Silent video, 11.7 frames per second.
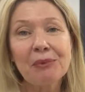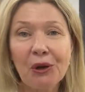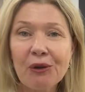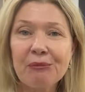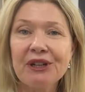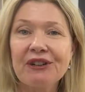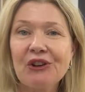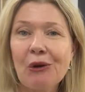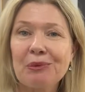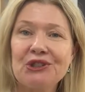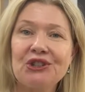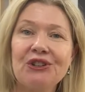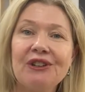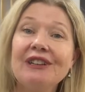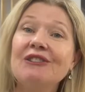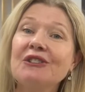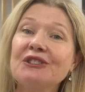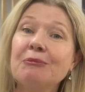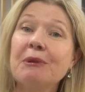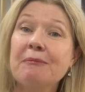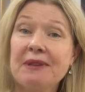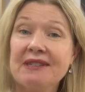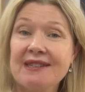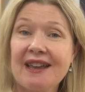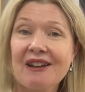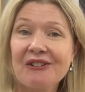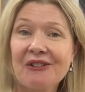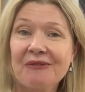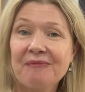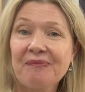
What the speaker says: permanent opportunity not to be missed out on.